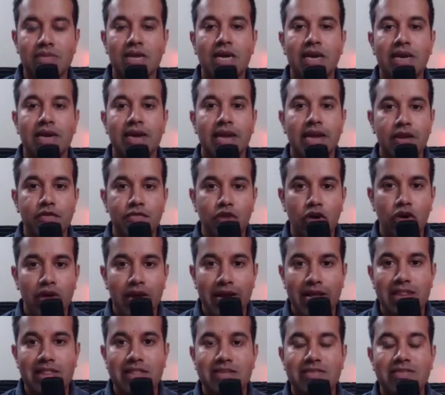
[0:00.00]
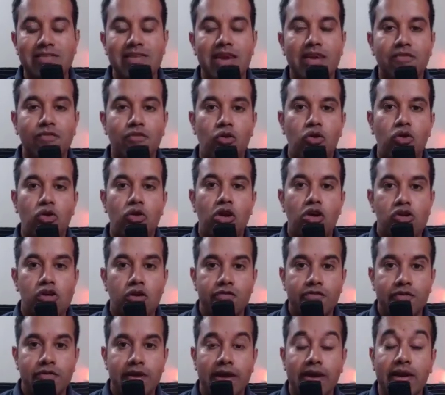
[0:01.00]
If your health is at 4 out of
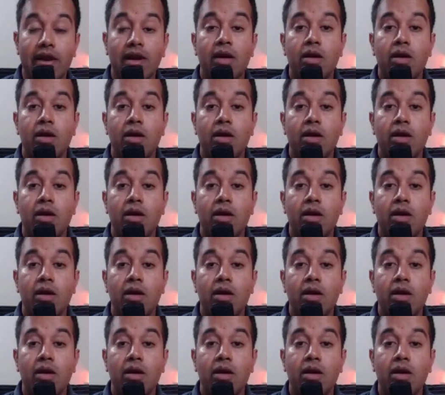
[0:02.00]
10,